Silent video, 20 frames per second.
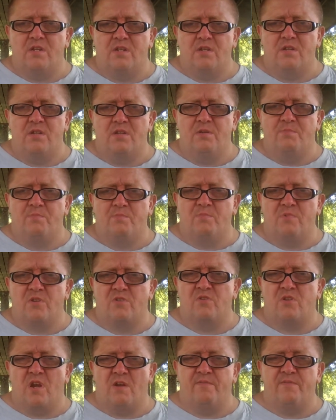You
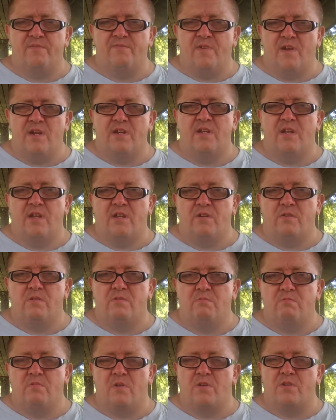most often find that on
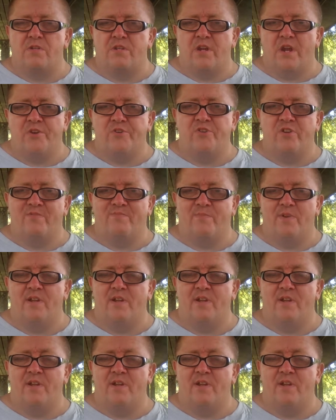the HF